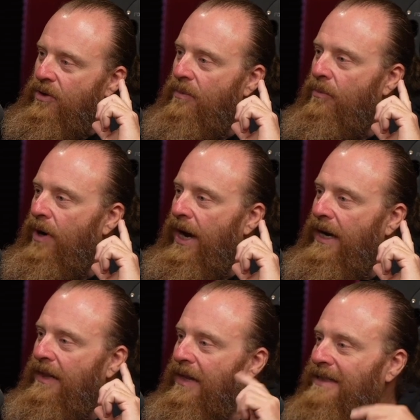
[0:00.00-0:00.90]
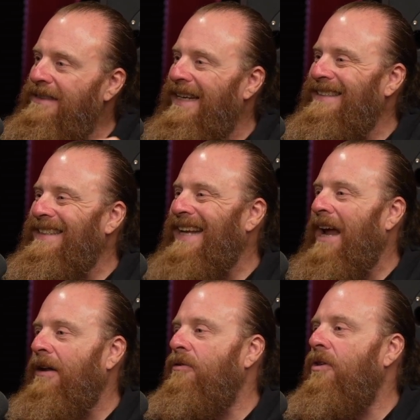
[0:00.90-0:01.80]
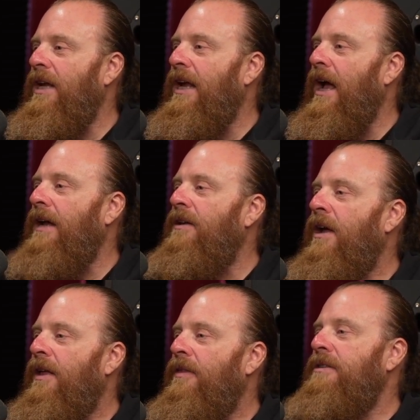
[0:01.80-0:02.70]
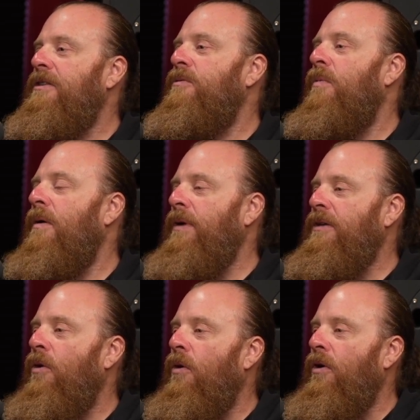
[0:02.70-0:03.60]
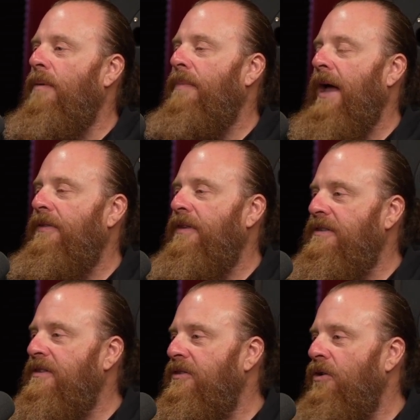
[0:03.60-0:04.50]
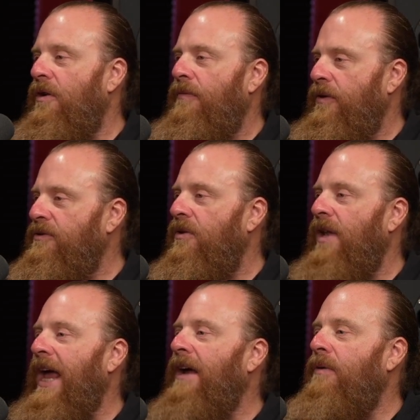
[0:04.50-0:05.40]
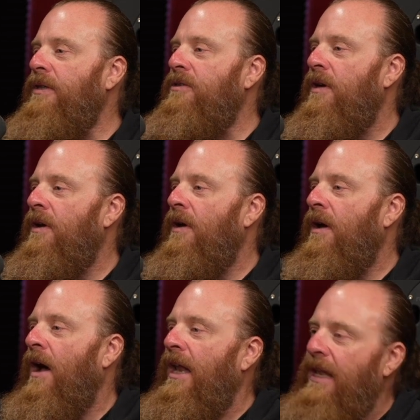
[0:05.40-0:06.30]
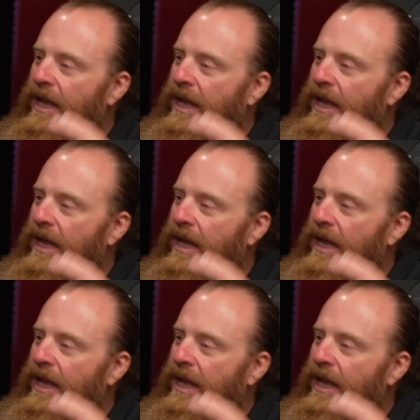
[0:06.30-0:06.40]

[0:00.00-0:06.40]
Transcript: to the brain and then sends it down into the gut. This is where we talk about this universal language. I